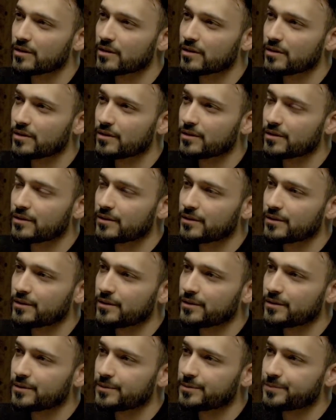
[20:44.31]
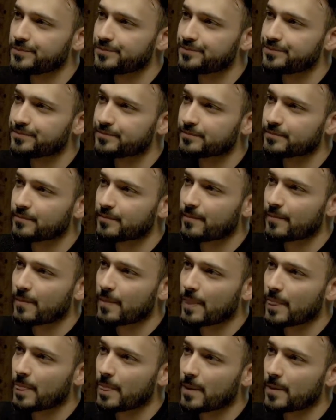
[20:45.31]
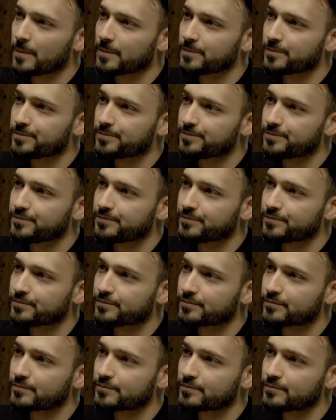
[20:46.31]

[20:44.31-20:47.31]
yeah, they were really on that conscious